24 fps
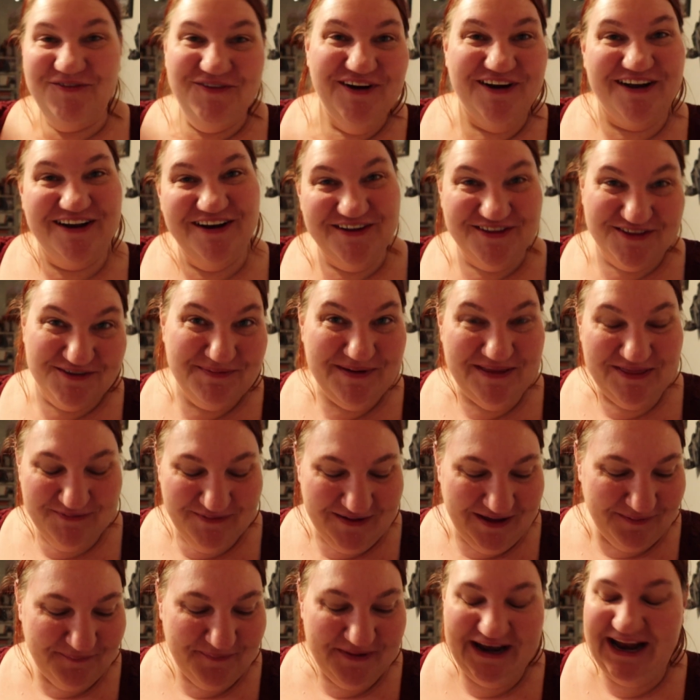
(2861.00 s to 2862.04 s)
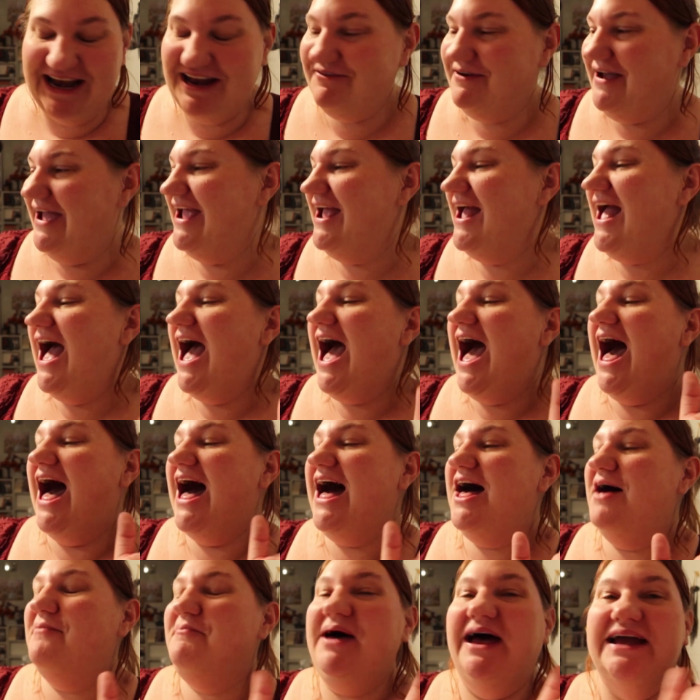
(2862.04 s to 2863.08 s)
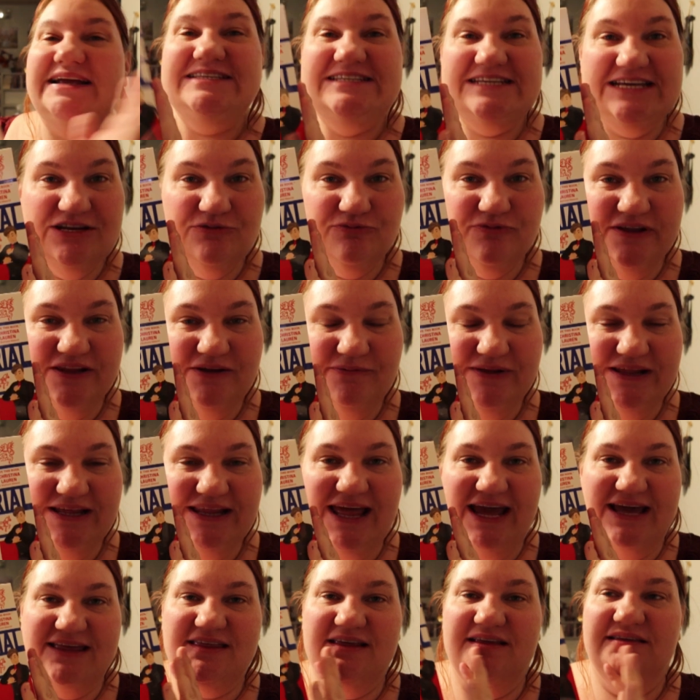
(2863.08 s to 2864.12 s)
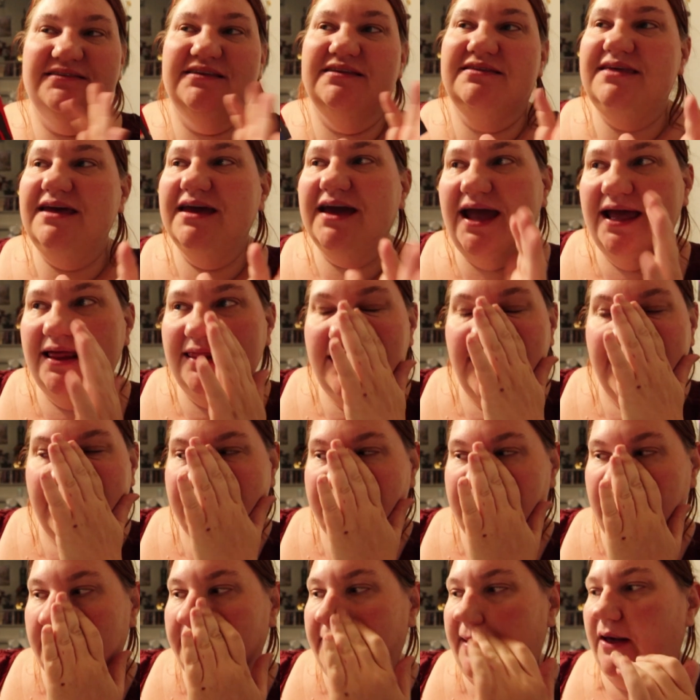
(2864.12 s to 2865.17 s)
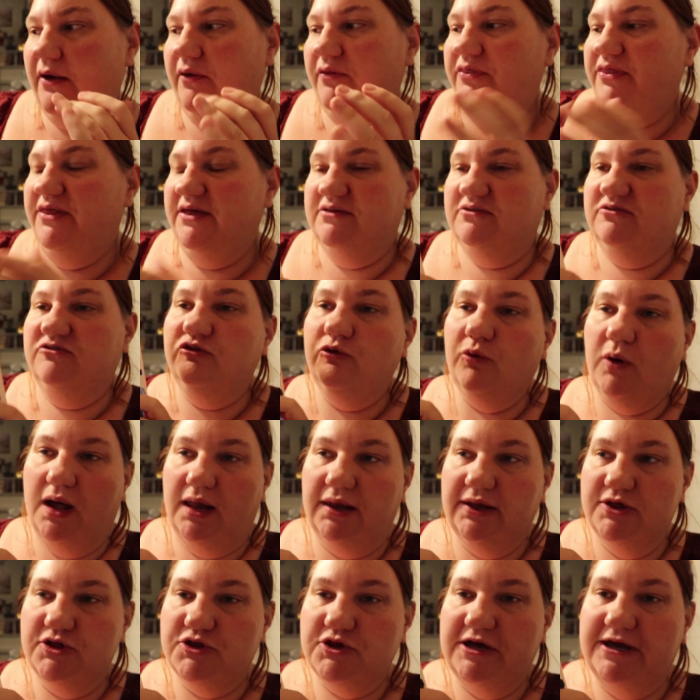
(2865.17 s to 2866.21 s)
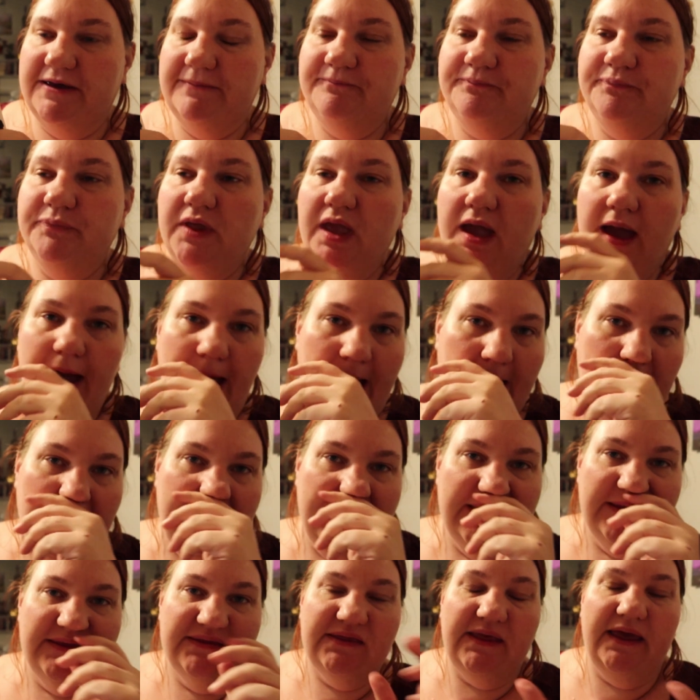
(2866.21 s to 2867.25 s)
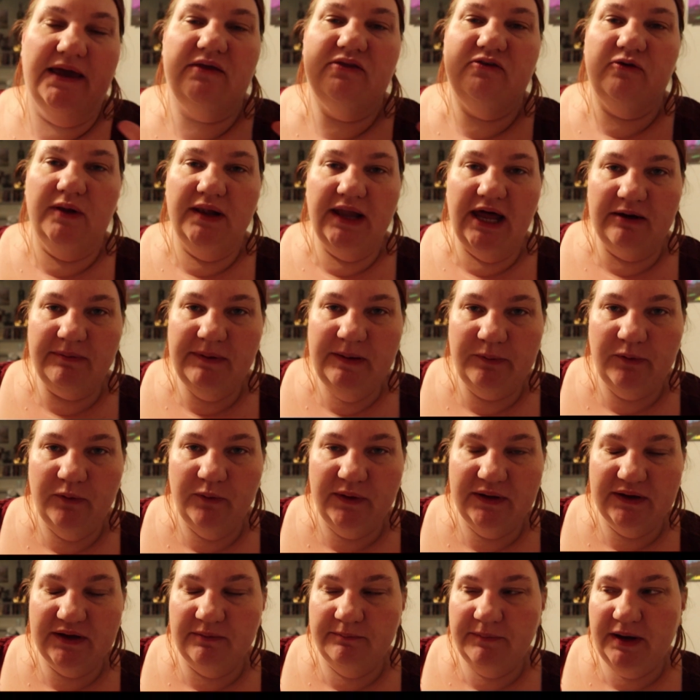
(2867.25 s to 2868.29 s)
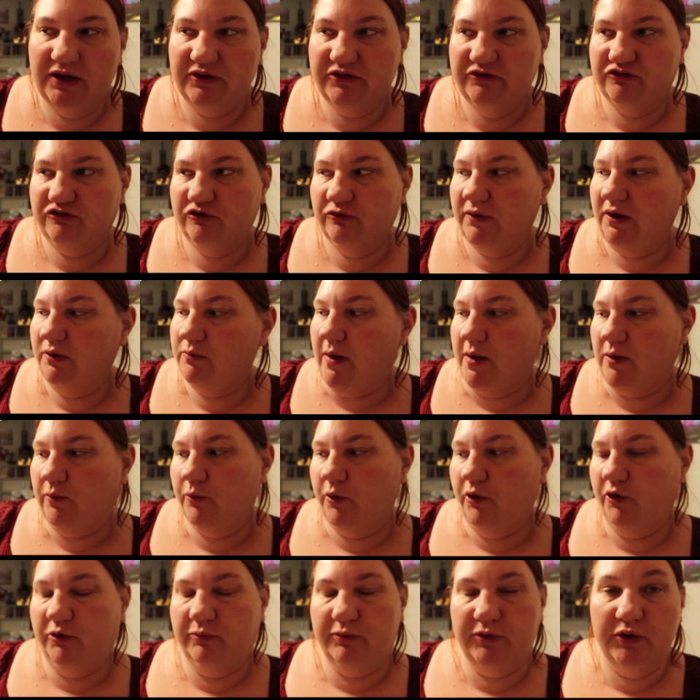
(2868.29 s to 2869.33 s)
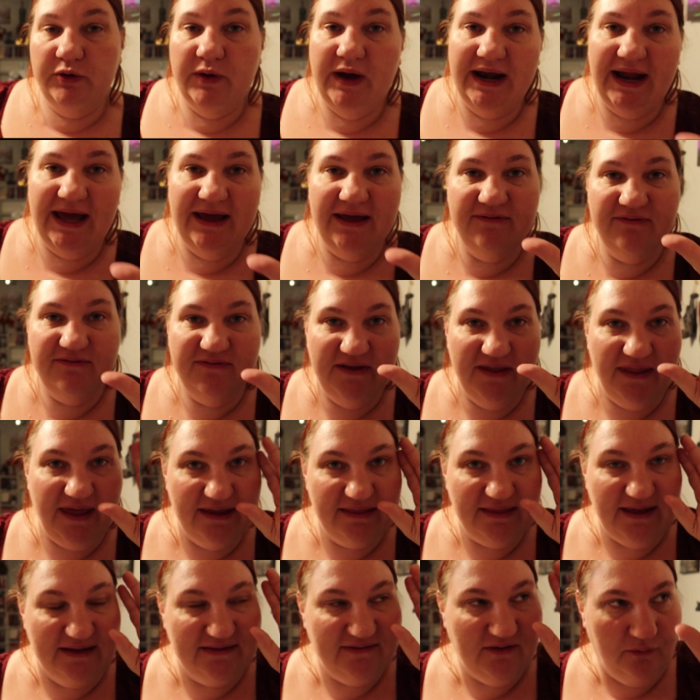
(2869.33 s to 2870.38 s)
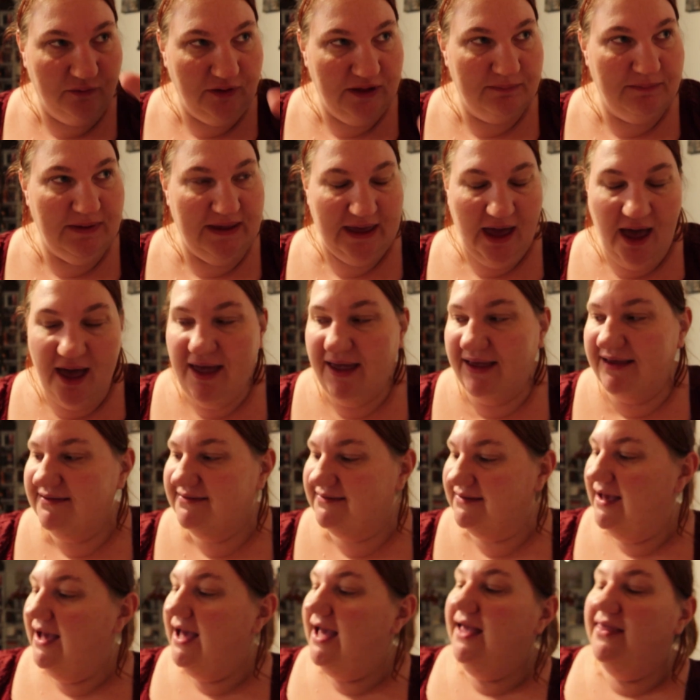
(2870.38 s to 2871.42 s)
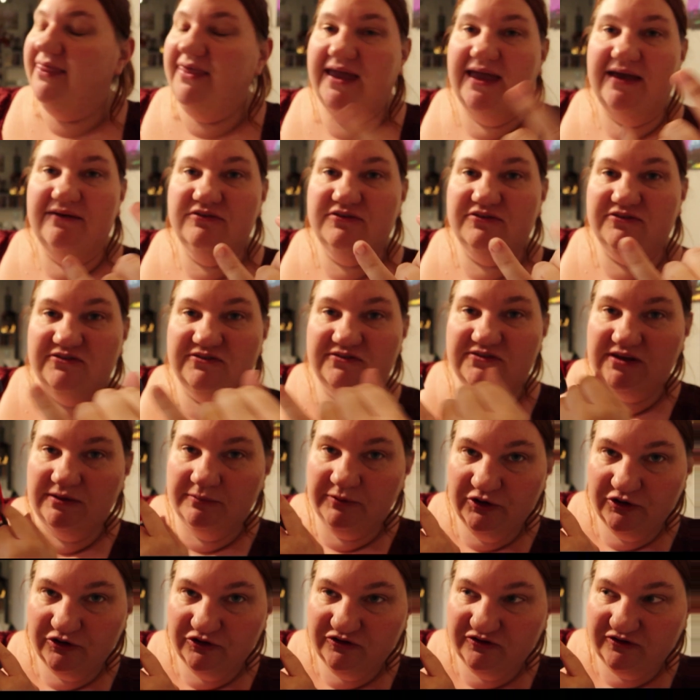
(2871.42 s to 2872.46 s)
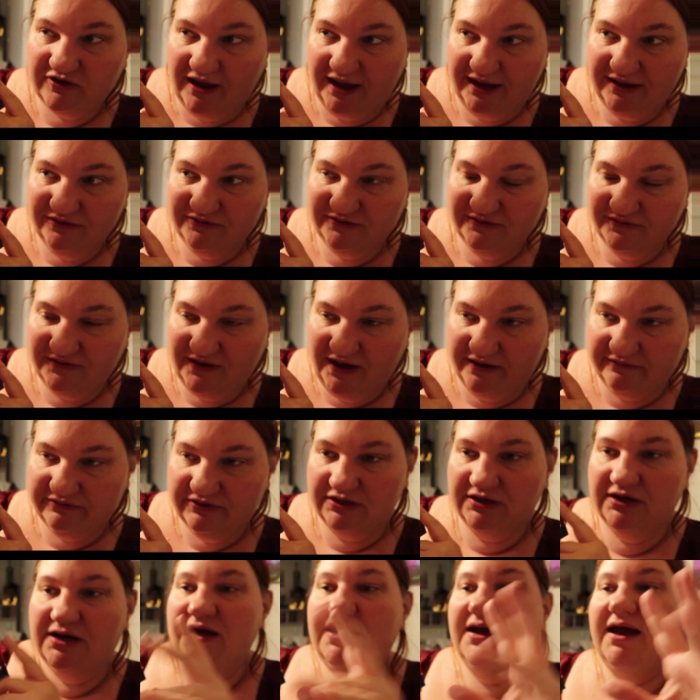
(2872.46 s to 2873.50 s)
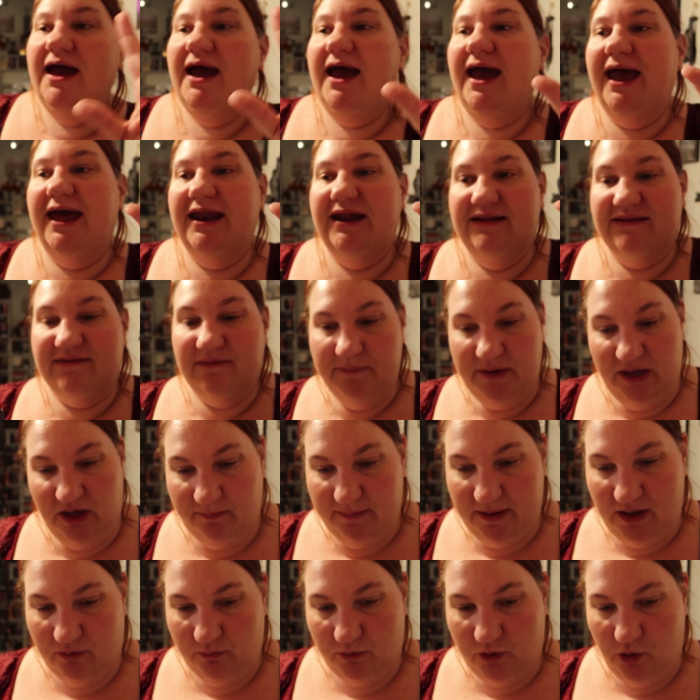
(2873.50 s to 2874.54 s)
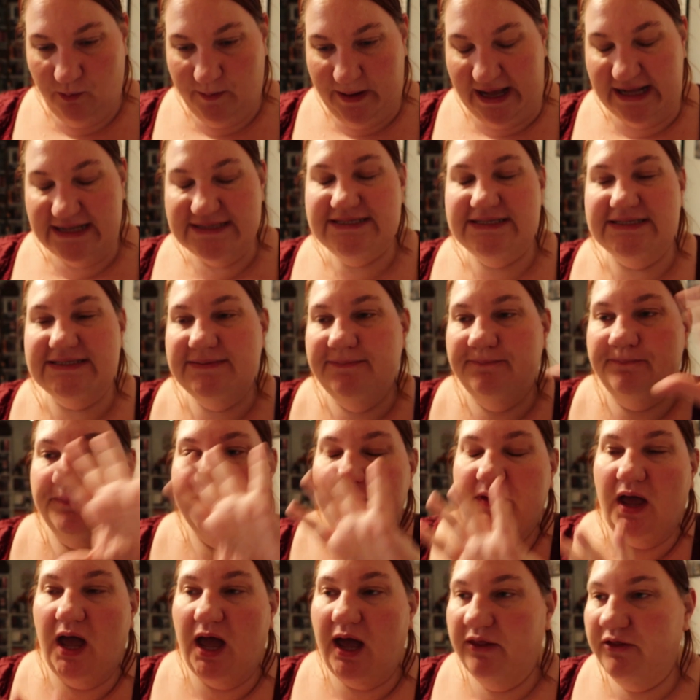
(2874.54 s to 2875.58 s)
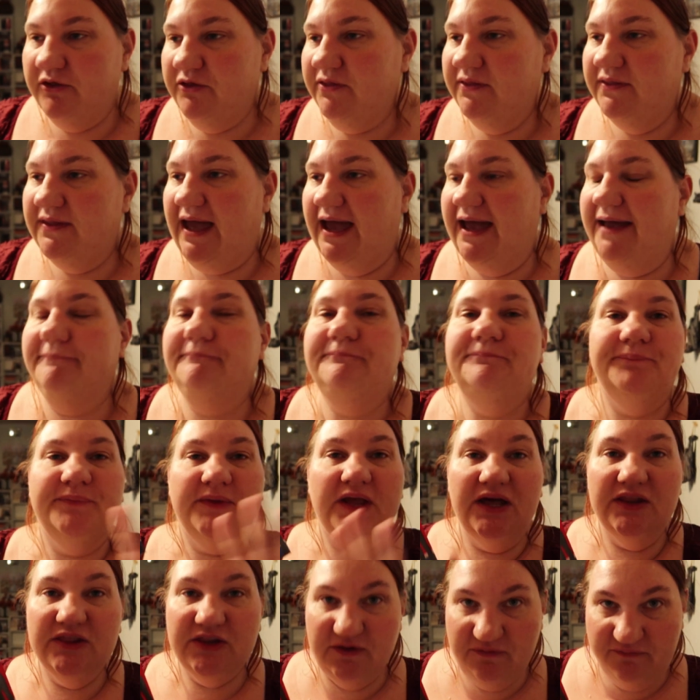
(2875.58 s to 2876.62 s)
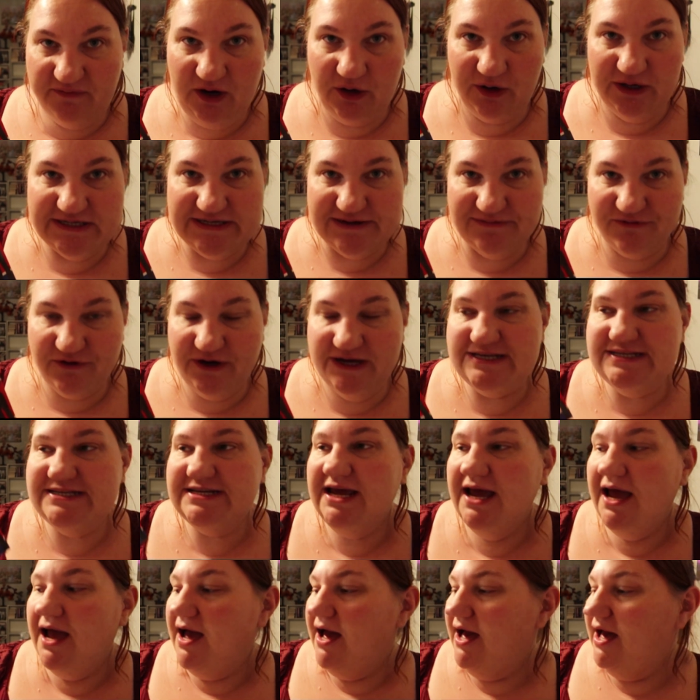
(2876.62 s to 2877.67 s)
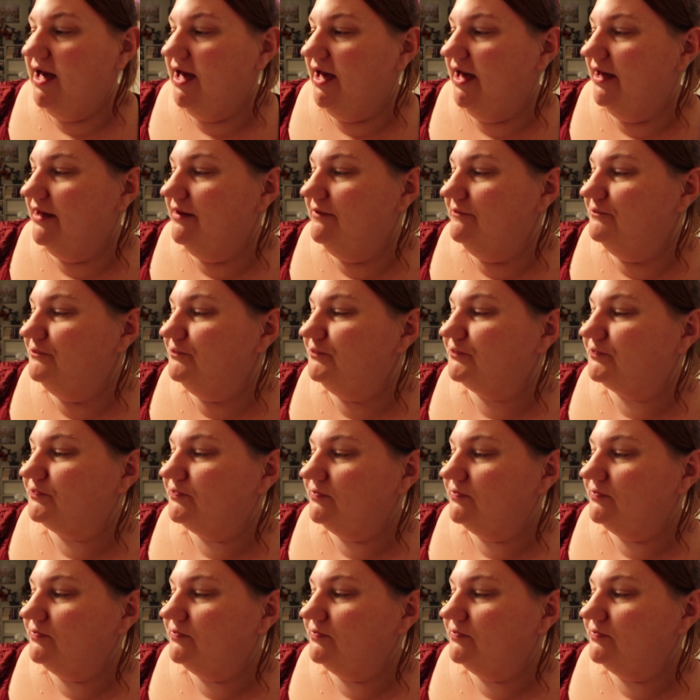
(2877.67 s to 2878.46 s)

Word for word: we're gonna spin the wheel. But anyway, um, did really, really like this. The thing I love about this duology is like, so a lot of people will compare this to Red, White, and Royal Blue, and I feel like that's only because they have similar styles of cover and it's a male-male romance. Other than that, they're very different. Um,